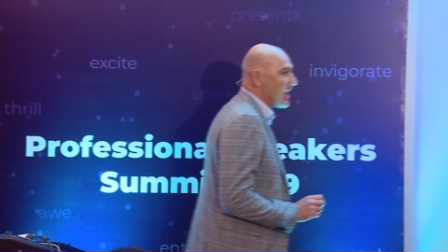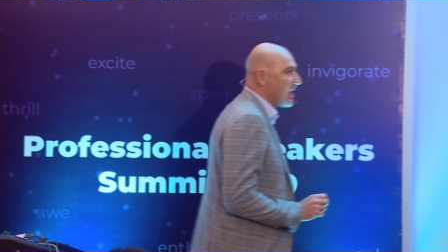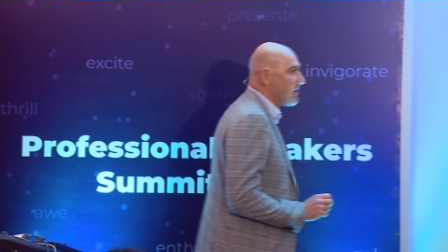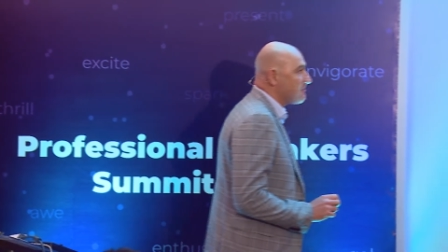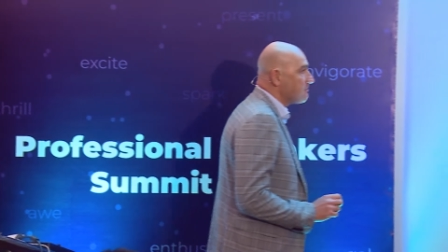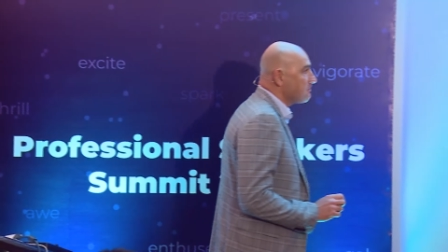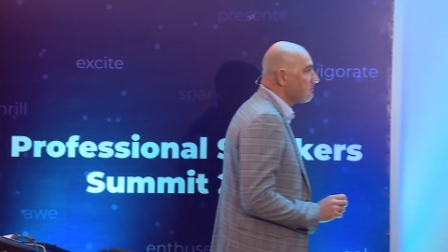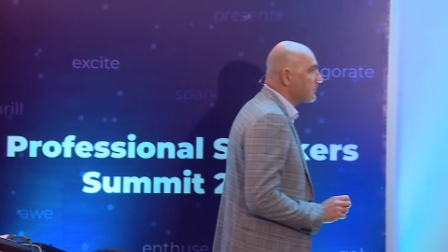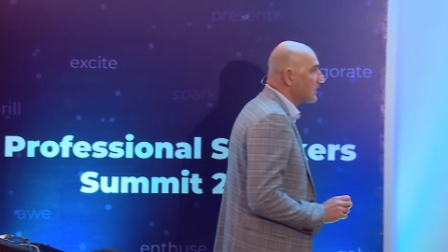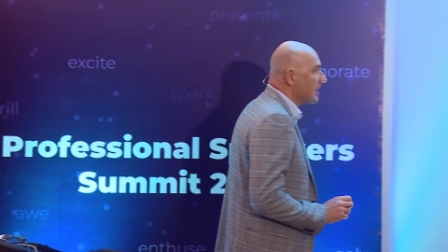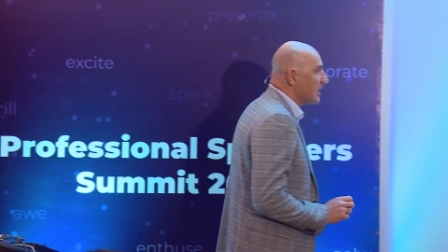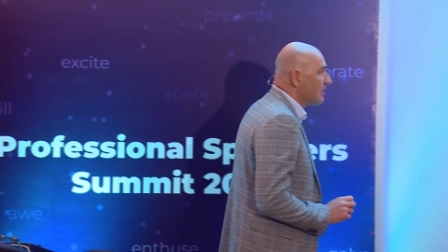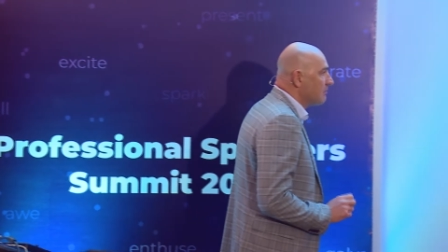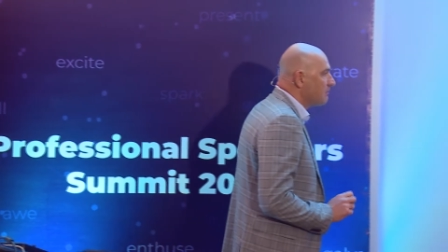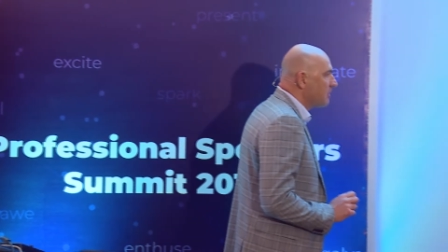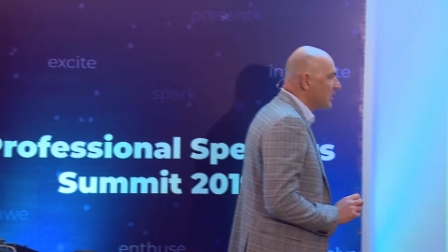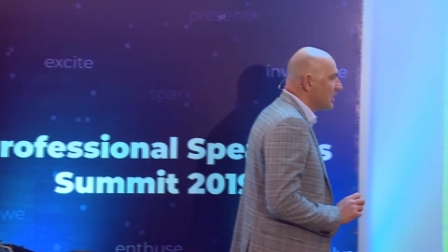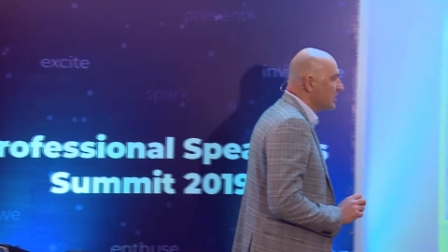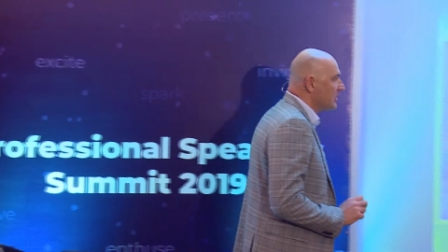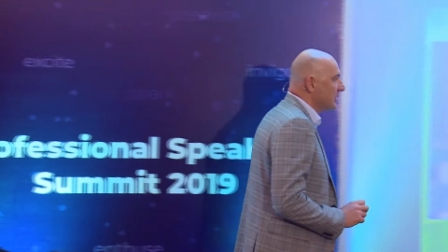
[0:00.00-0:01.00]
uh,
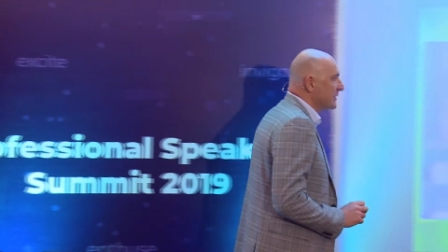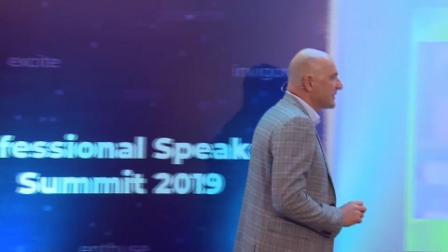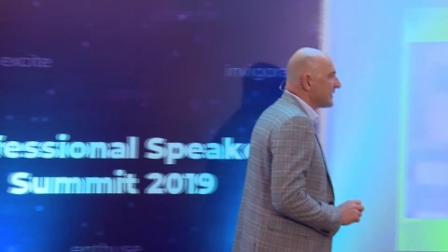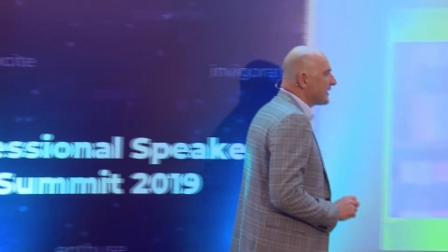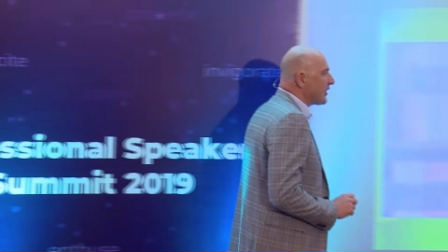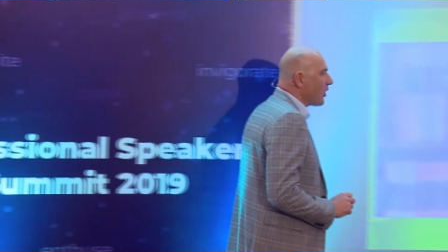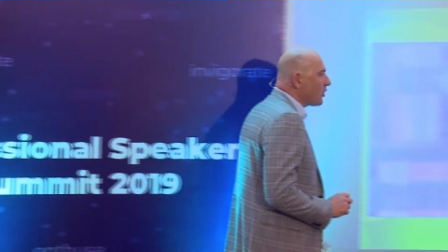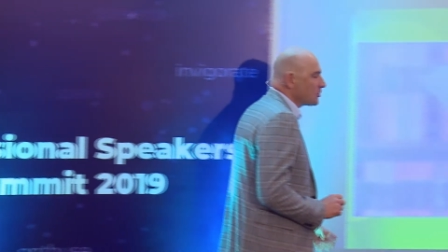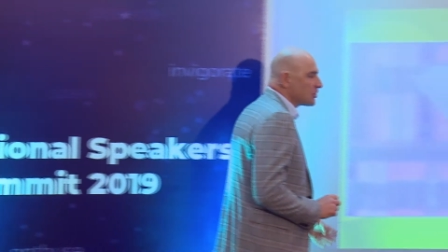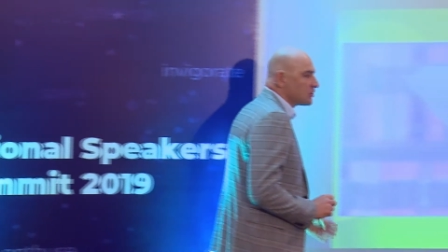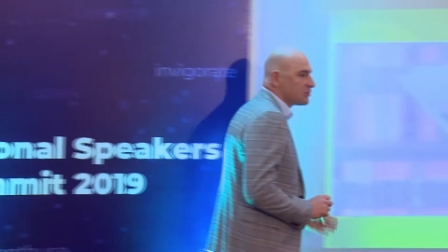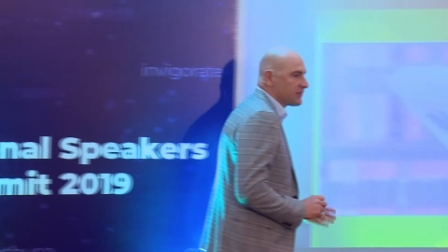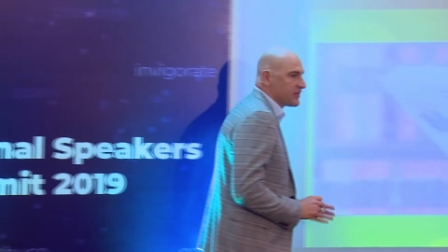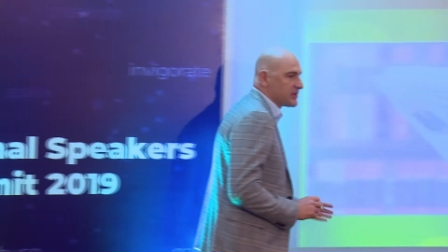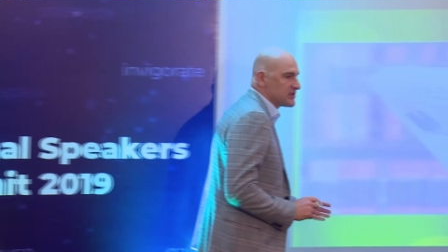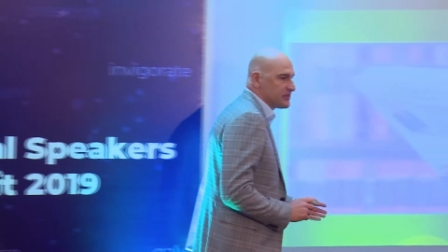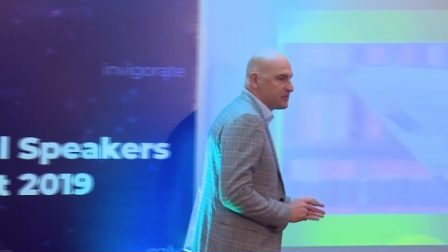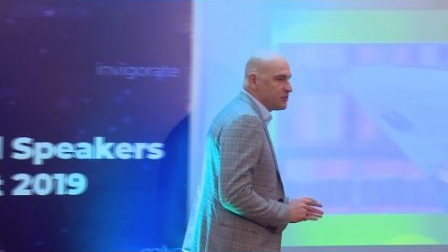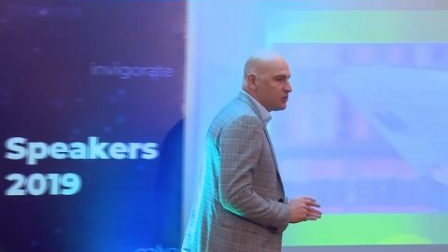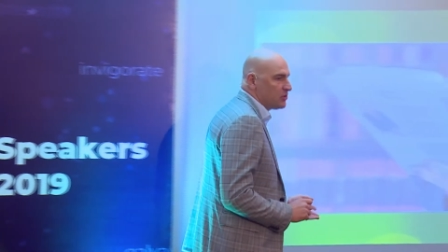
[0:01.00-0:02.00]
but the content
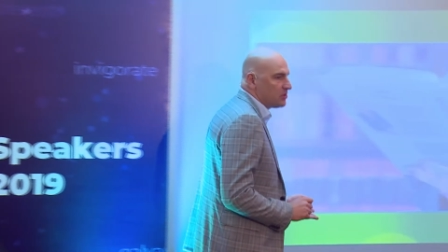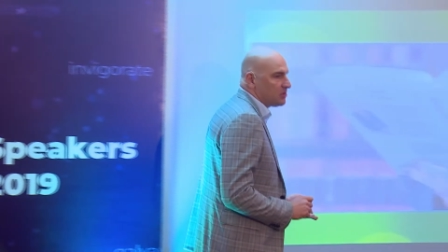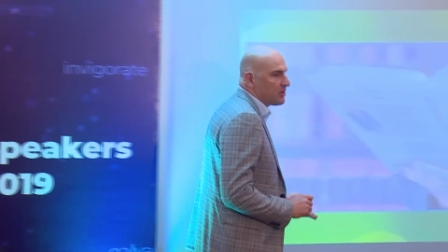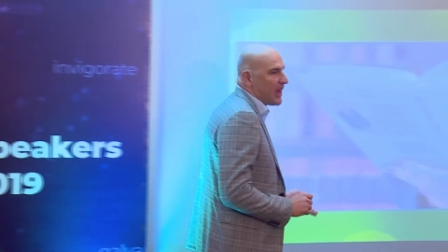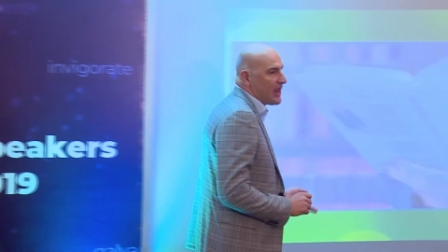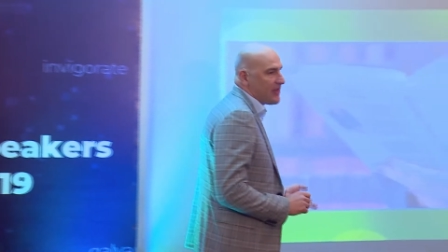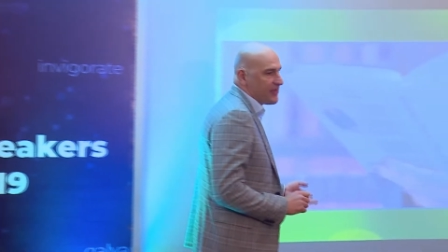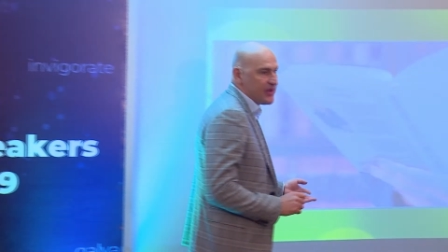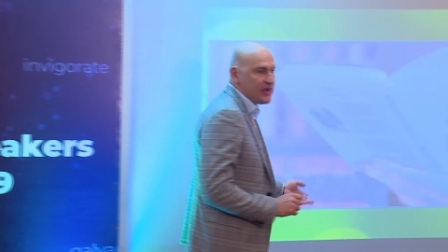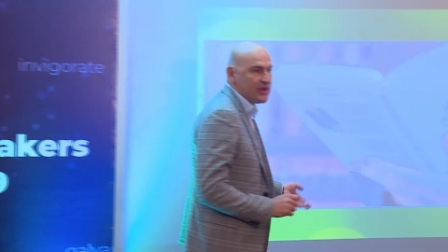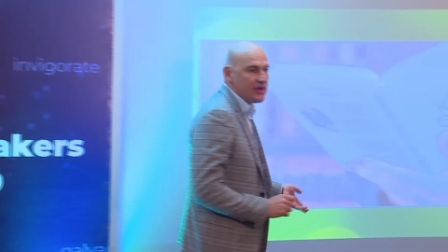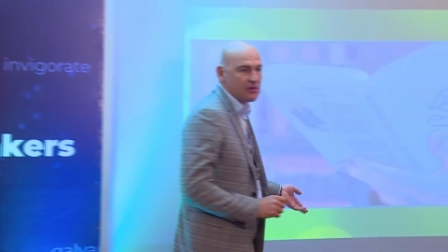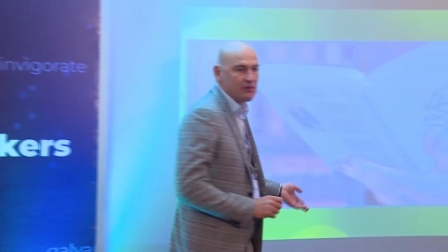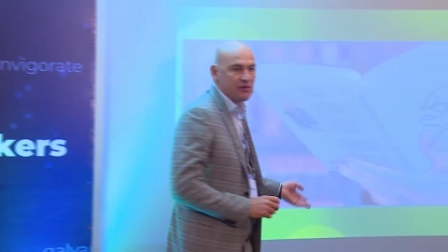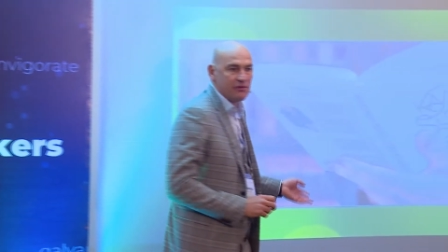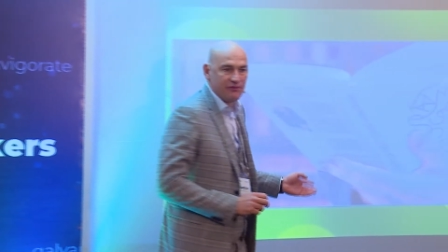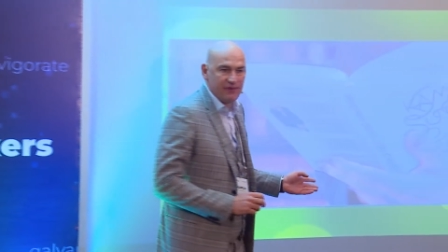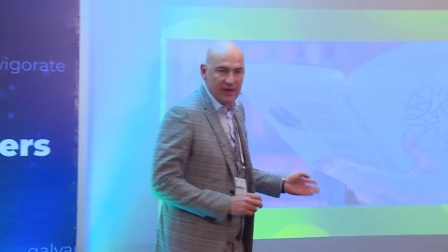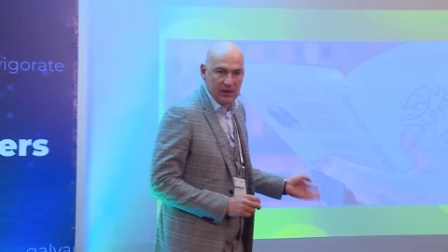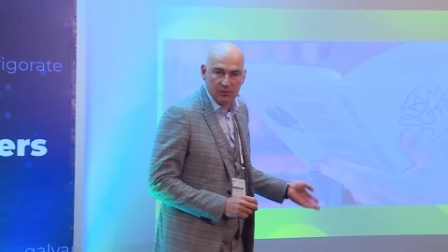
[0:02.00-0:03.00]
of this book, I think,
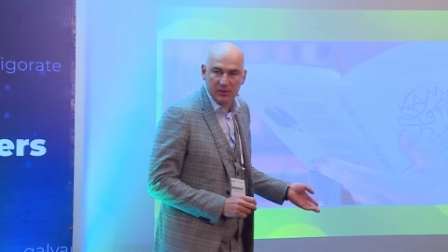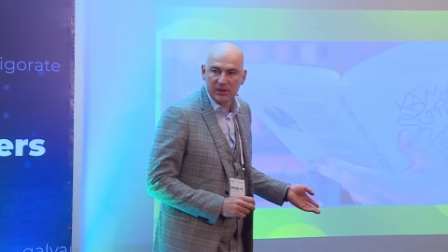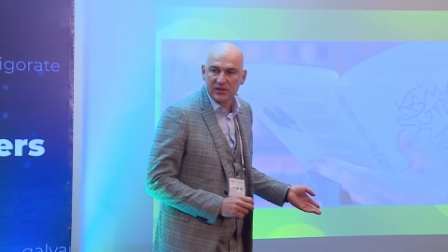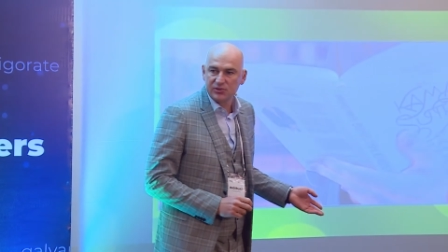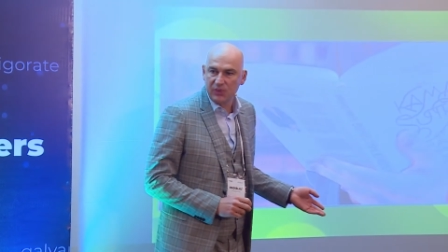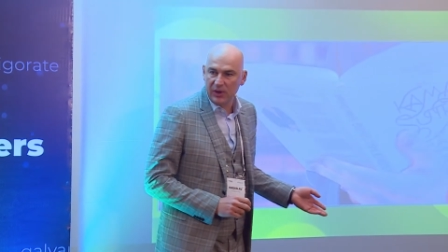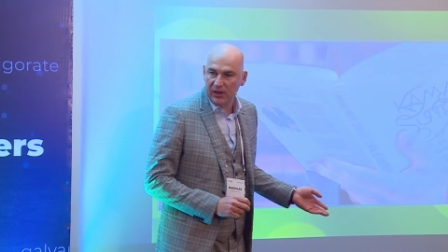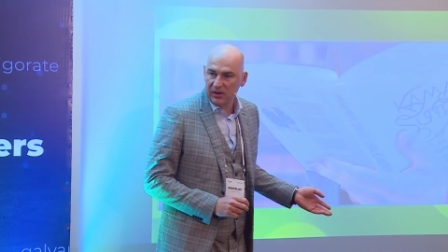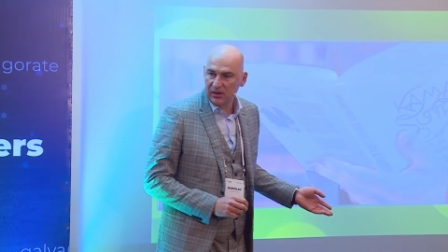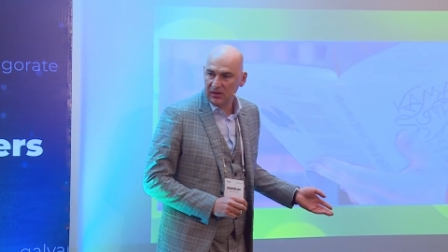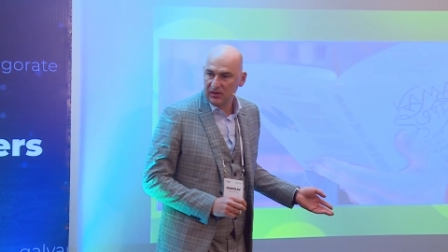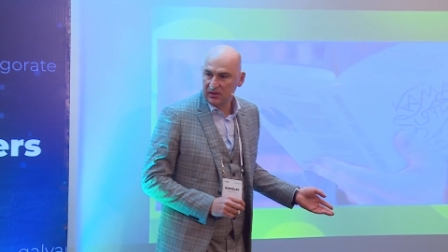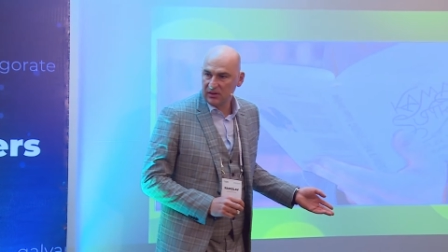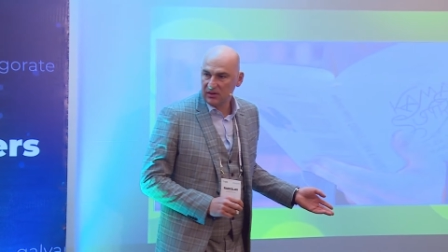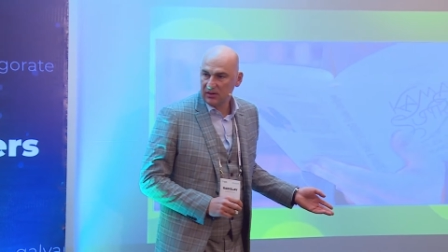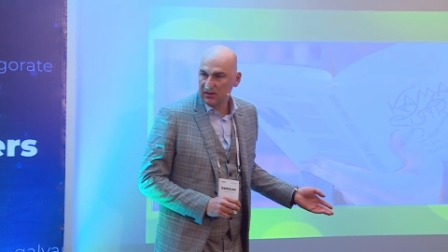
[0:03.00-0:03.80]
valuable as well.